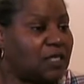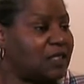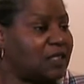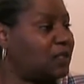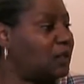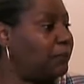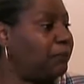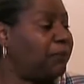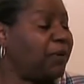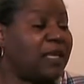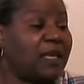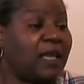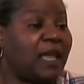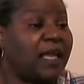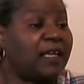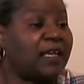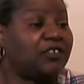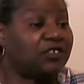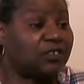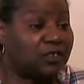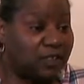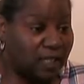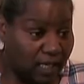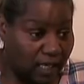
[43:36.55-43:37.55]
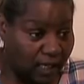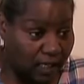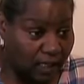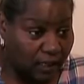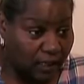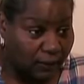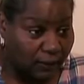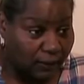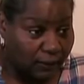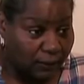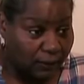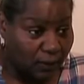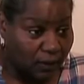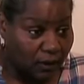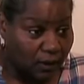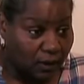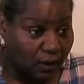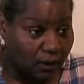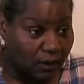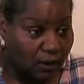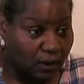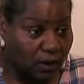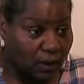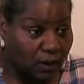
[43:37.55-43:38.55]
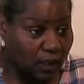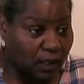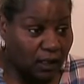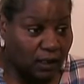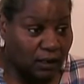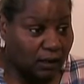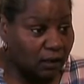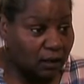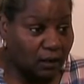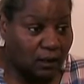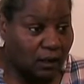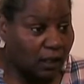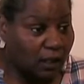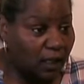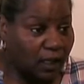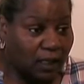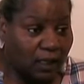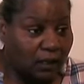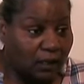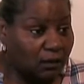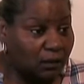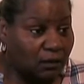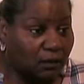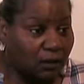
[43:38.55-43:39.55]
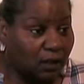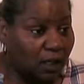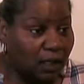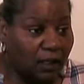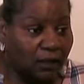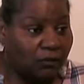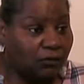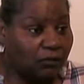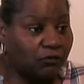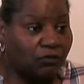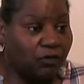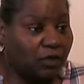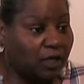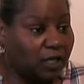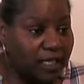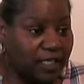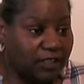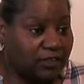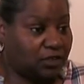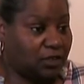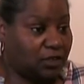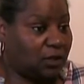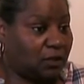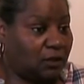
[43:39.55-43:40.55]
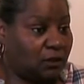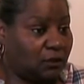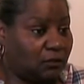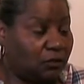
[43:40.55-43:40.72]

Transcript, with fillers: It's a PhD in in in religion